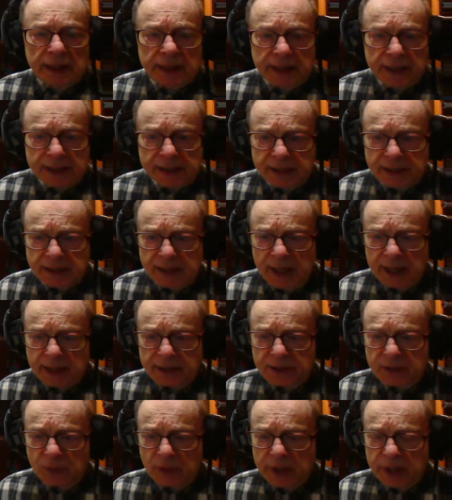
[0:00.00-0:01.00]
this
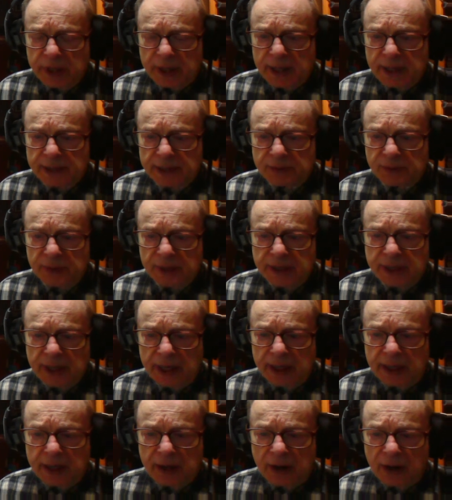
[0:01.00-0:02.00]
next week as we
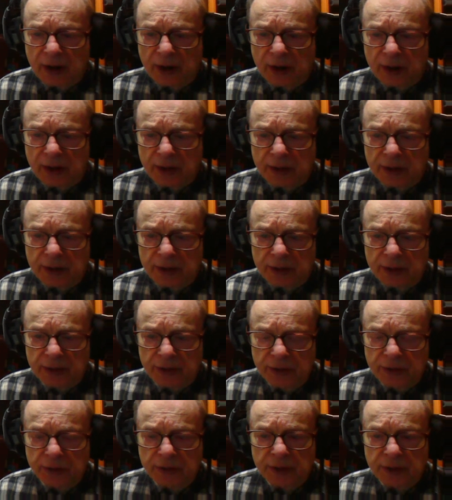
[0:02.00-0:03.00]
take our
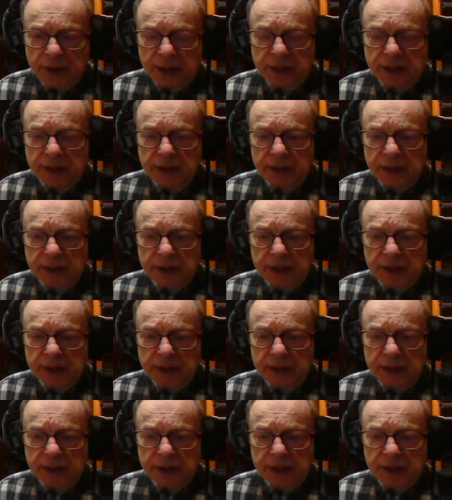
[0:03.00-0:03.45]
Unit